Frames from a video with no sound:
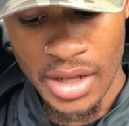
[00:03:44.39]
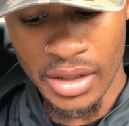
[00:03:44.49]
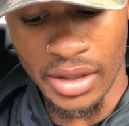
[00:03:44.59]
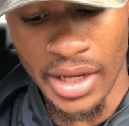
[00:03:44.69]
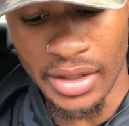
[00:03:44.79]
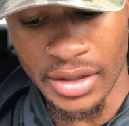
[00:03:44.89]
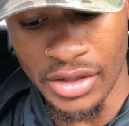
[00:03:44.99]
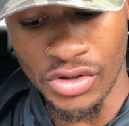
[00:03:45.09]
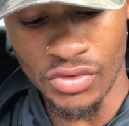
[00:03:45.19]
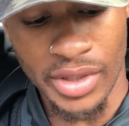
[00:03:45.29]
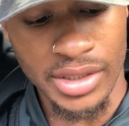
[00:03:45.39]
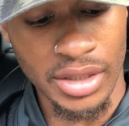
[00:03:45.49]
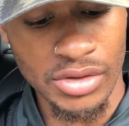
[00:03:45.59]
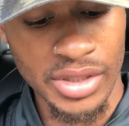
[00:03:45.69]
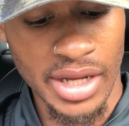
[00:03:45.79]
The later you risk
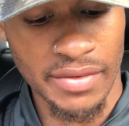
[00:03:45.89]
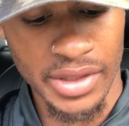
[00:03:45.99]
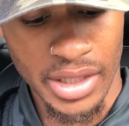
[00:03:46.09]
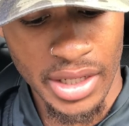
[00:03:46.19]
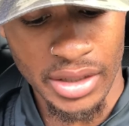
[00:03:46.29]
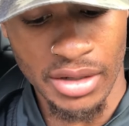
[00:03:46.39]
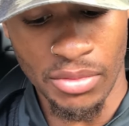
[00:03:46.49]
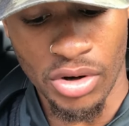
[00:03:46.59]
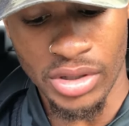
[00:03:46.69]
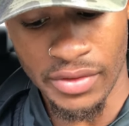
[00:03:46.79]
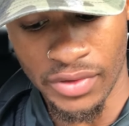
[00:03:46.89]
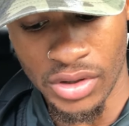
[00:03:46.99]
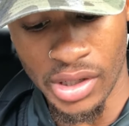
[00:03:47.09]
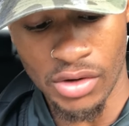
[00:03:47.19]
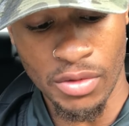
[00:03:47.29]
losing everything, the more
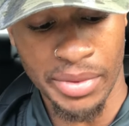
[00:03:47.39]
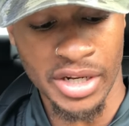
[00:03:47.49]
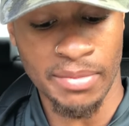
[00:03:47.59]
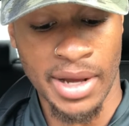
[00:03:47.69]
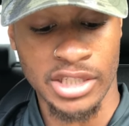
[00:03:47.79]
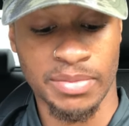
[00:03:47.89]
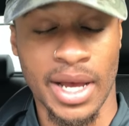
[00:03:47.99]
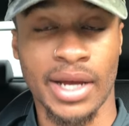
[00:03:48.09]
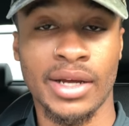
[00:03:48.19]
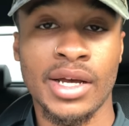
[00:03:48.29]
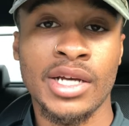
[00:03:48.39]
difficult it will be to bounce back.